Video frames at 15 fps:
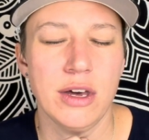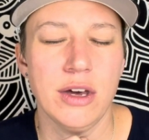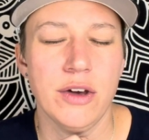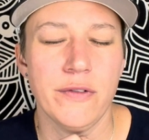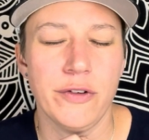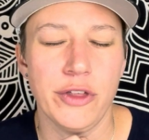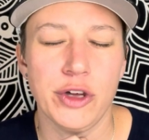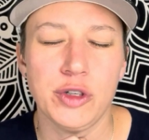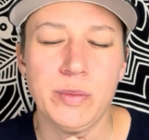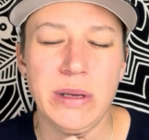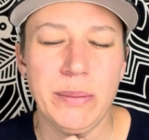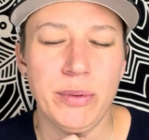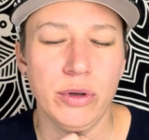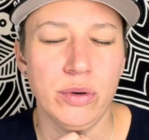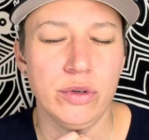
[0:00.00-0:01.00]
For those
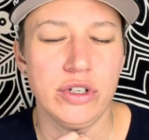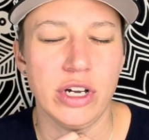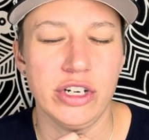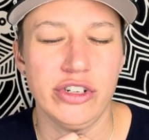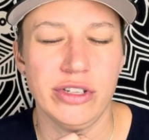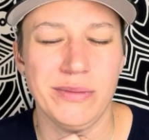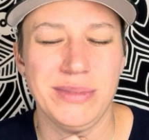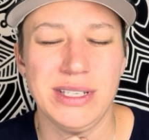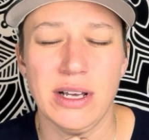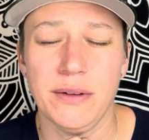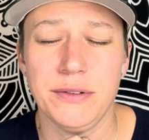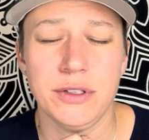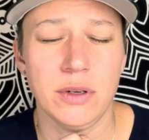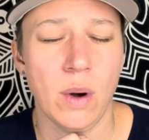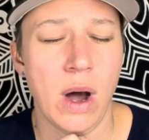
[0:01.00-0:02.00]
people who judge
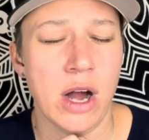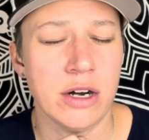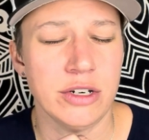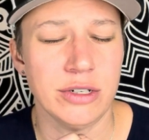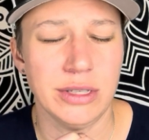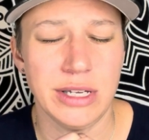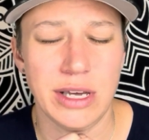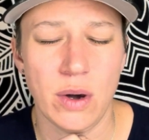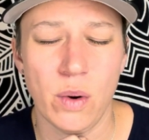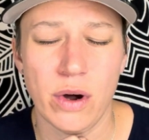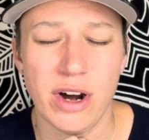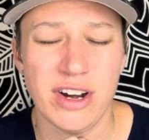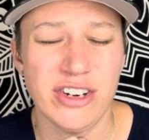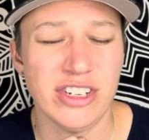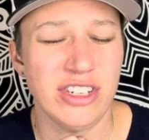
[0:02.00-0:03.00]
themselves so harshly
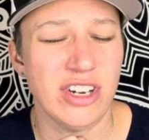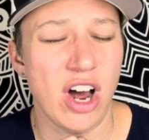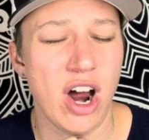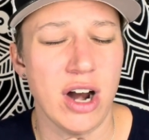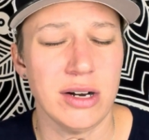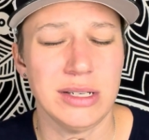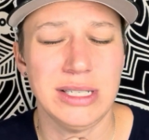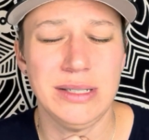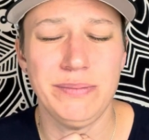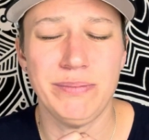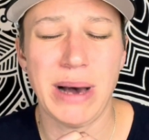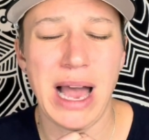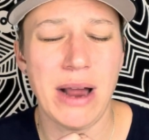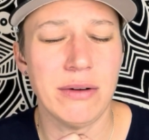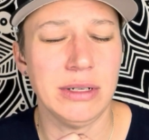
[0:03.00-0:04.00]
or just are
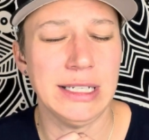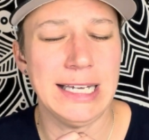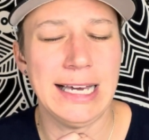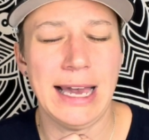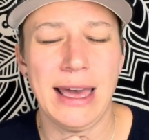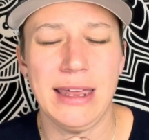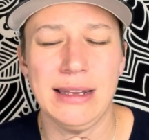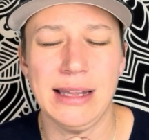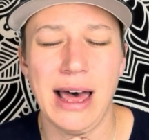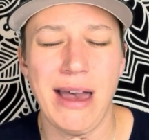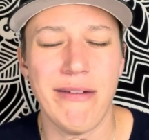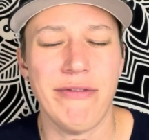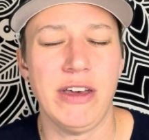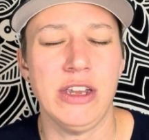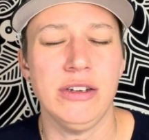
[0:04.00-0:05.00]
spiraling in
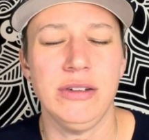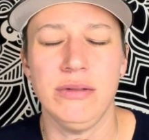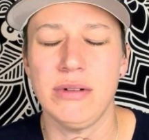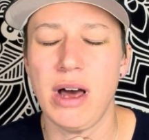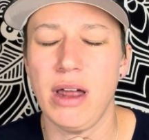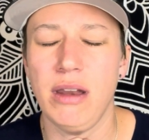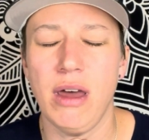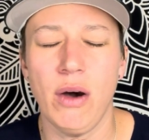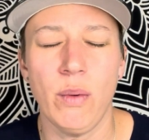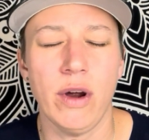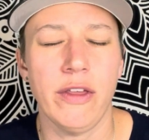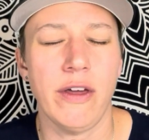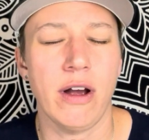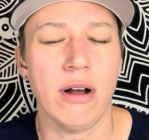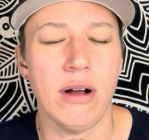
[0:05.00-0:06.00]
life and do not know where
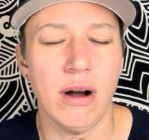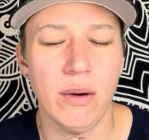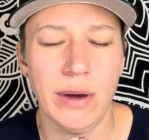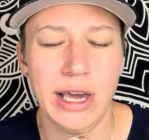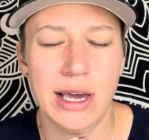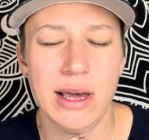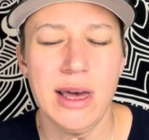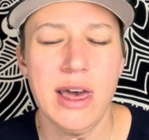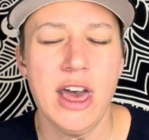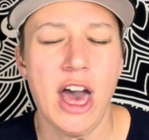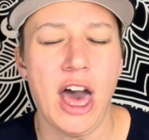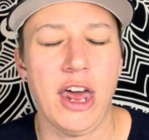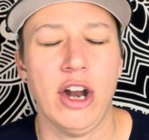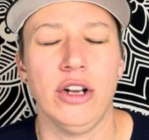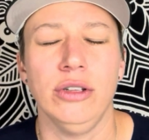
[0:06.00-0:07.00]
they're going
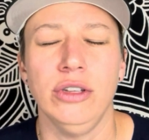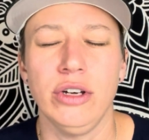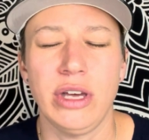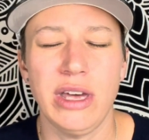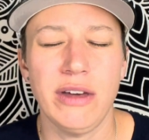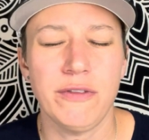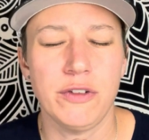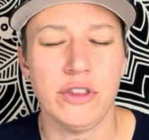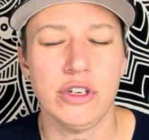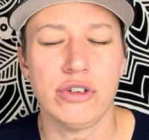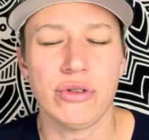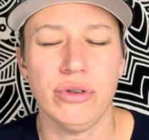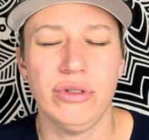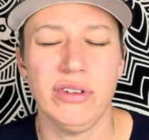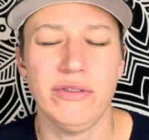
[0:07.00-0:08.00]
and are looking for the
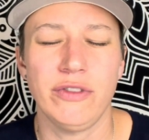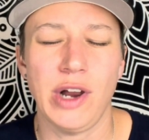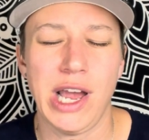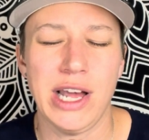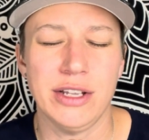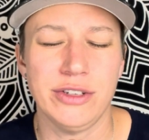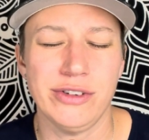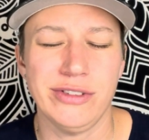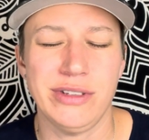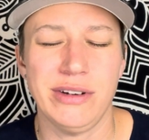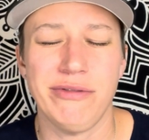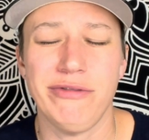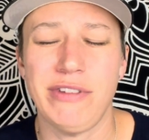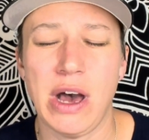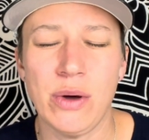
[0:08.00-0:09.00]
truth and for answers that have
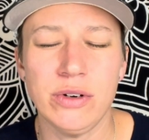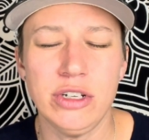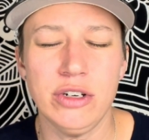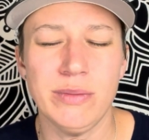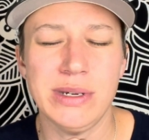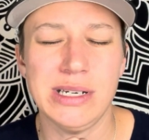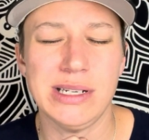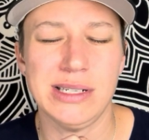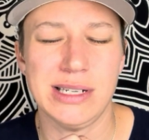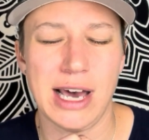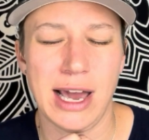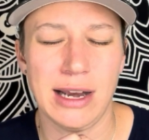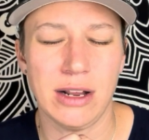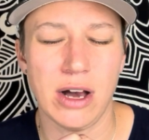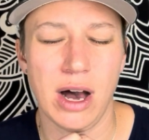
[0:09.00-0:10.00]
found human
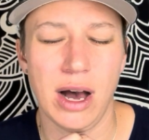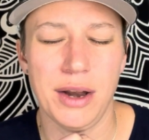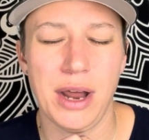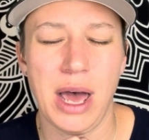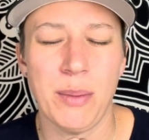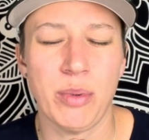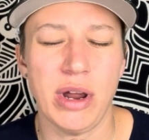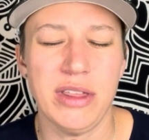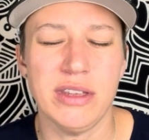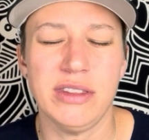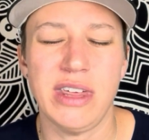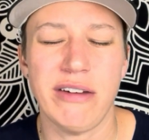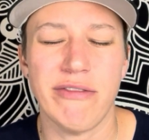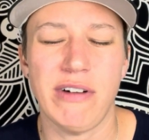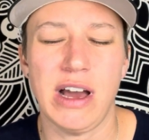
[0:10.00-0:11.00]
design, God, I pray that
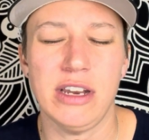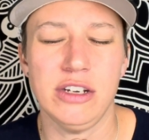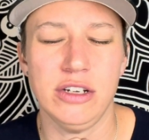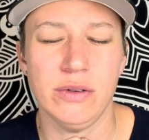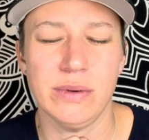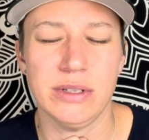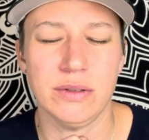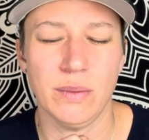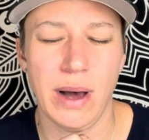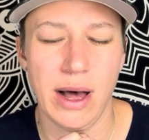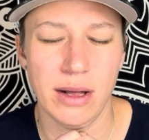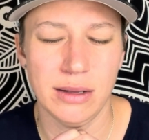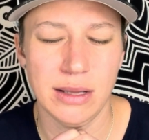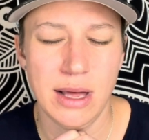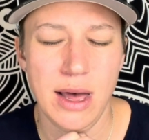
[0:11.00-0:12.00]
they find you as well.